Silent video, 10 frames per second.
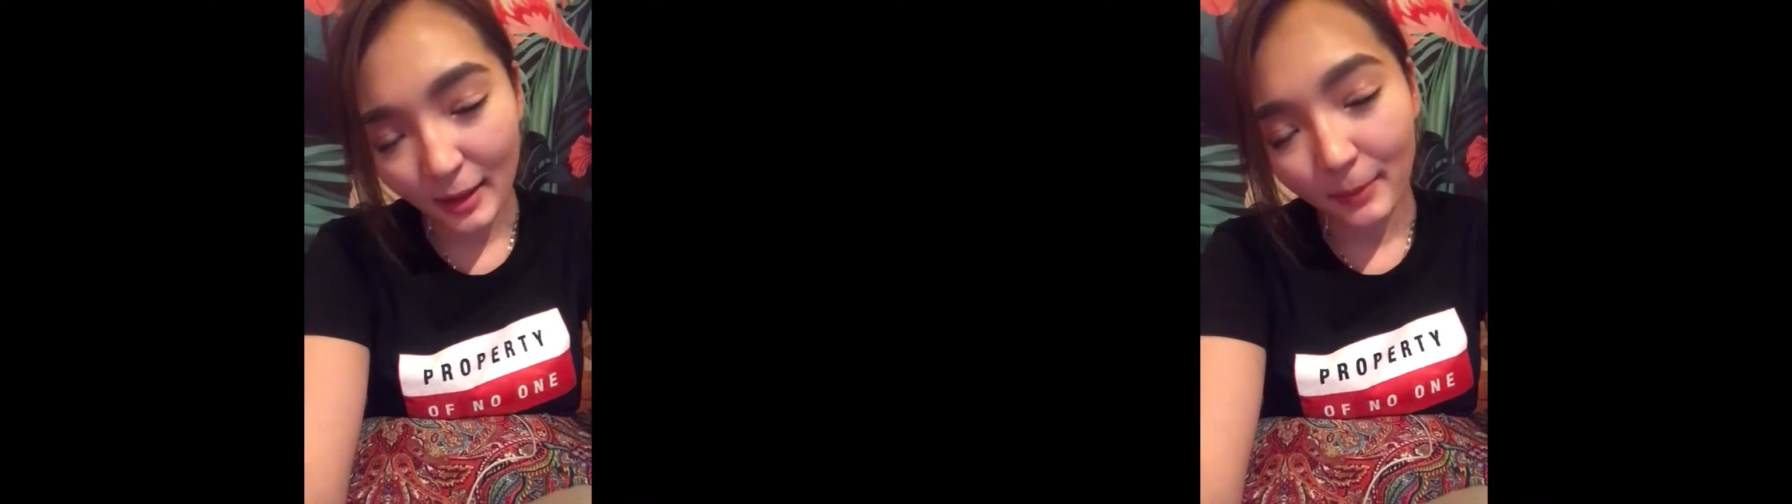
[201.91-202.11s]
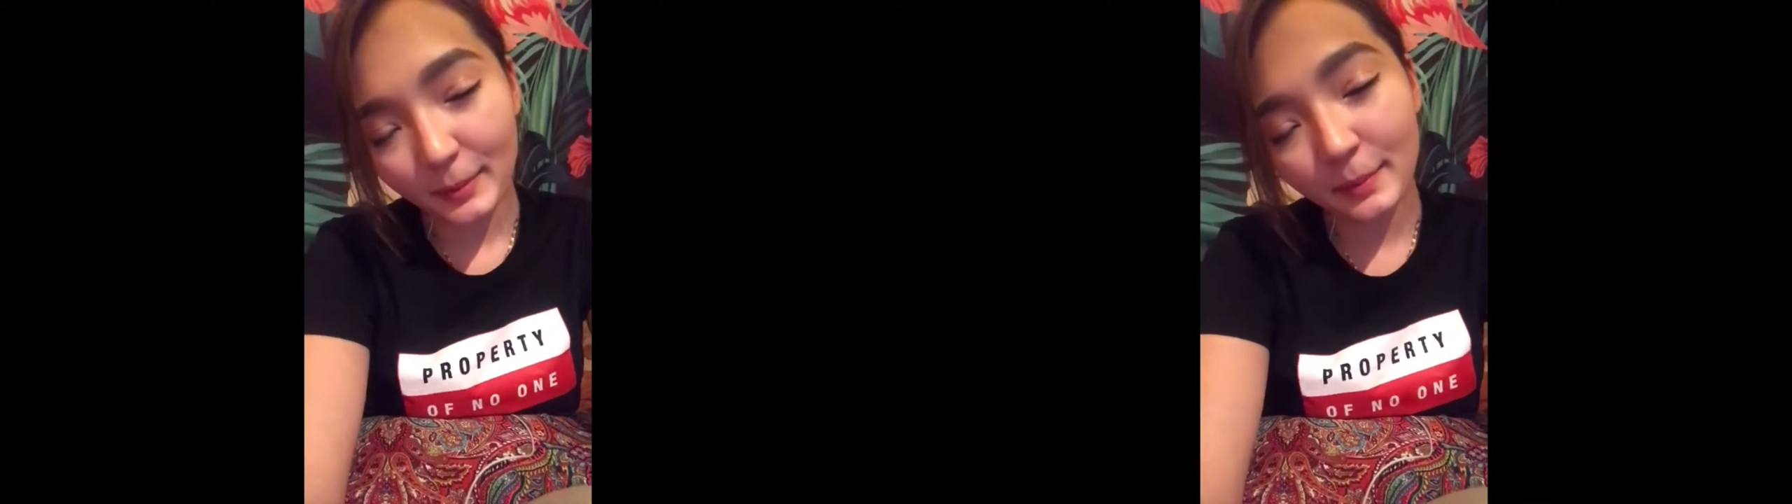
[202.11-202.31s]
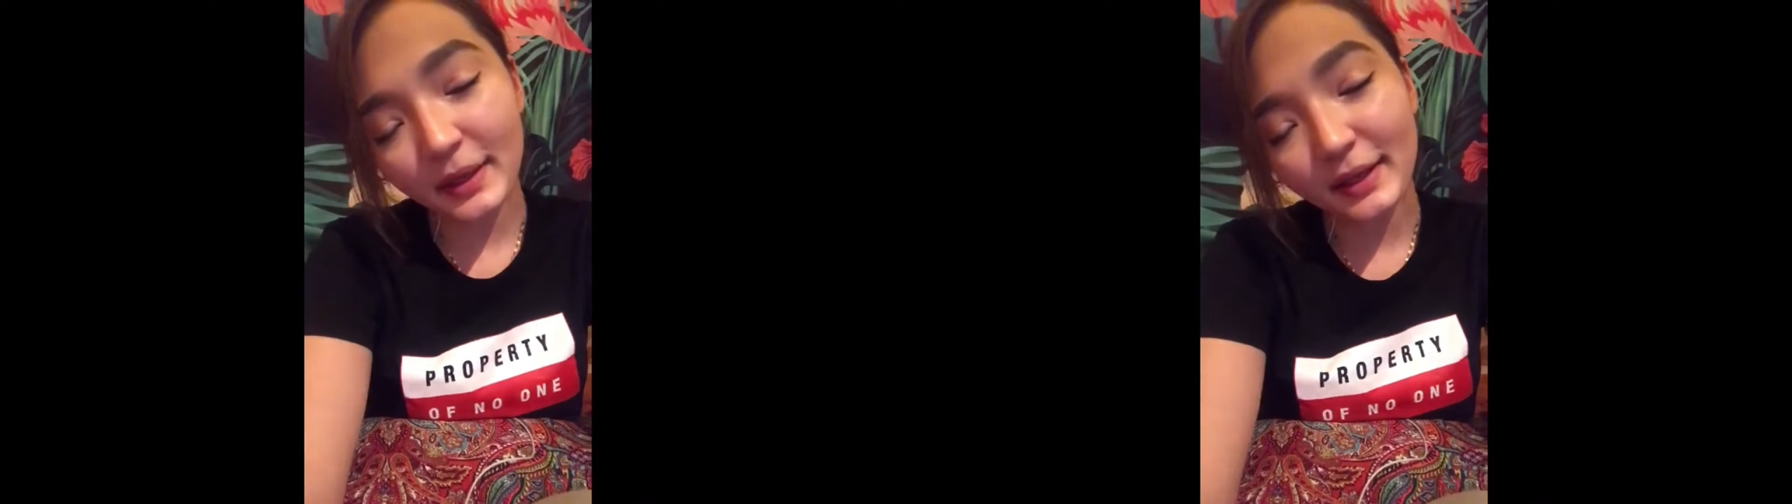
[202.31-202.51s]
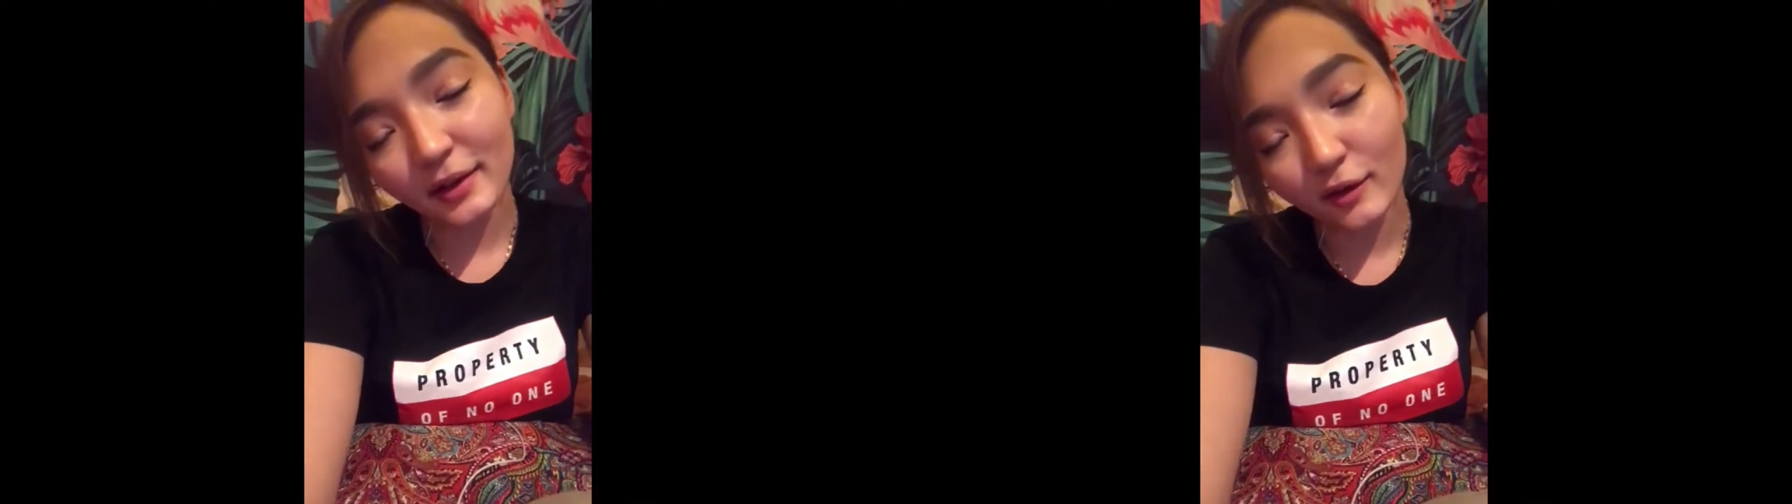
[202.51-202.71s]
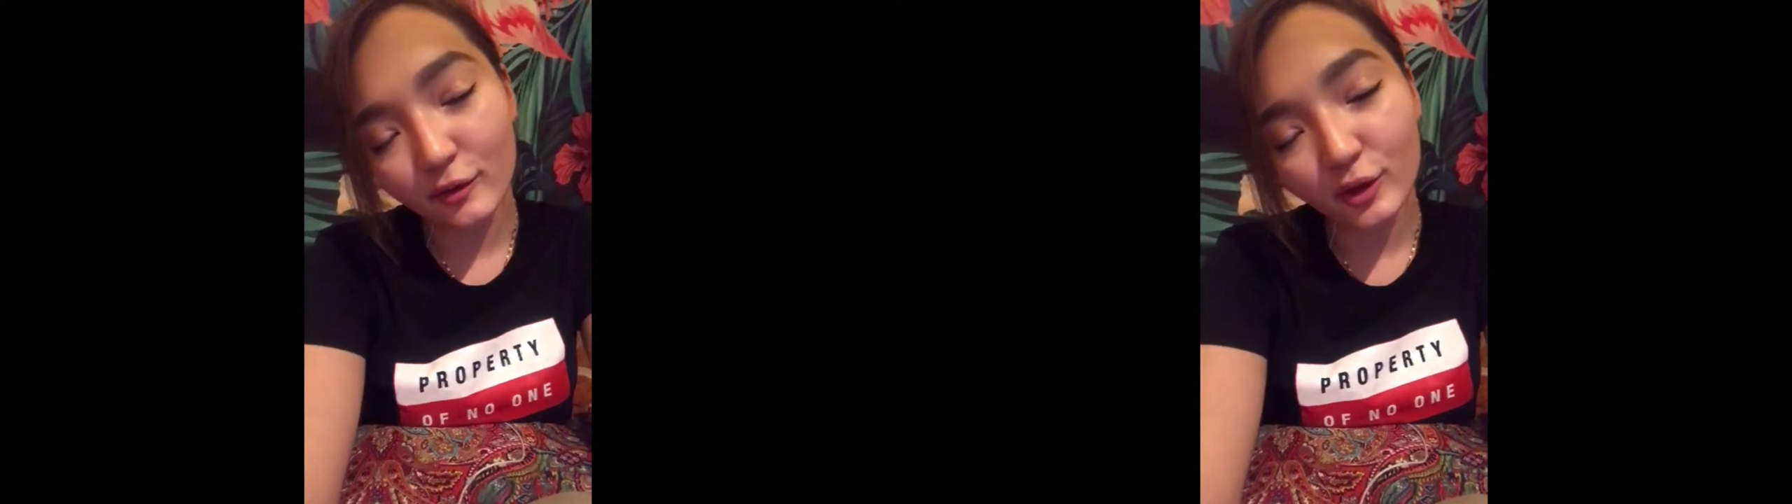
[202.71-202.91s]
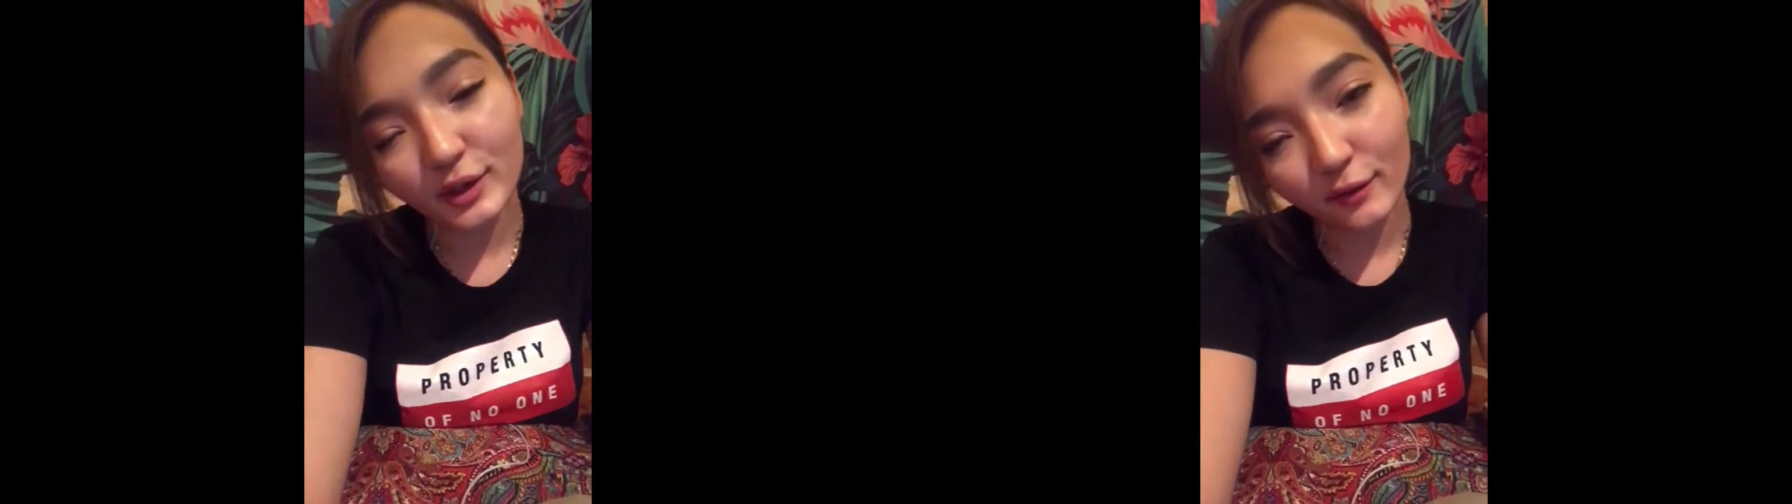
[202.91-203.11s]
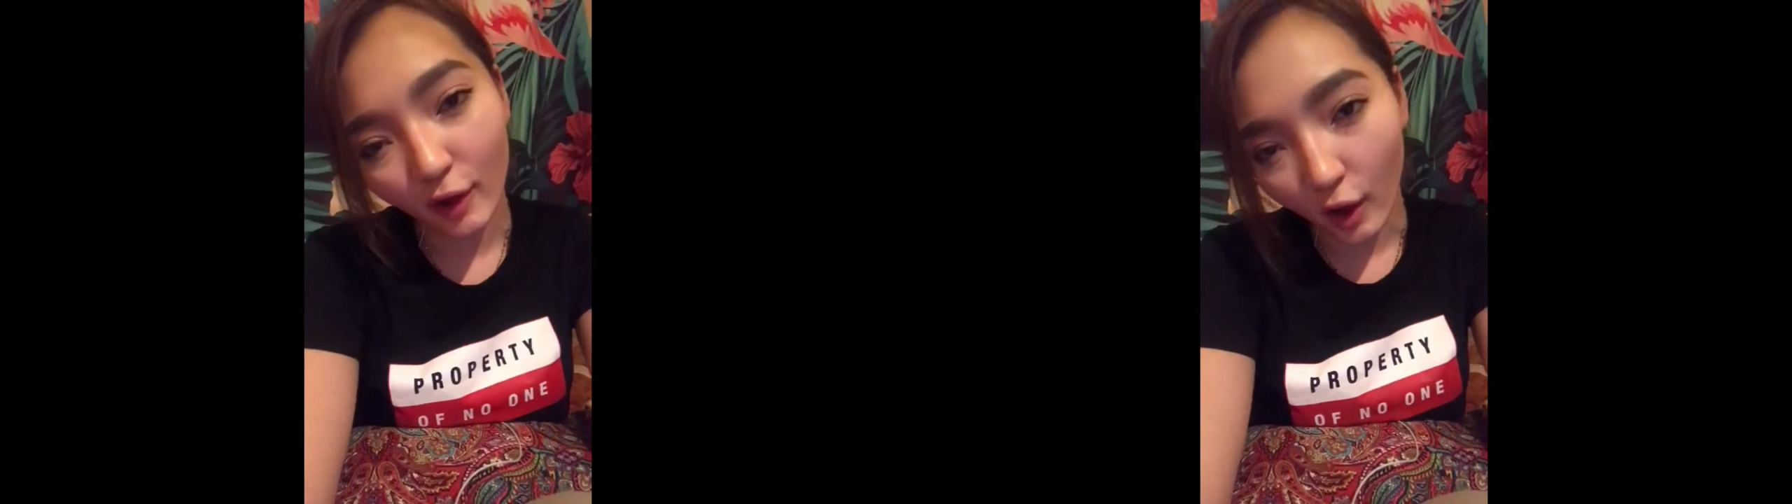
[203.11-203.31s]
But being afraid of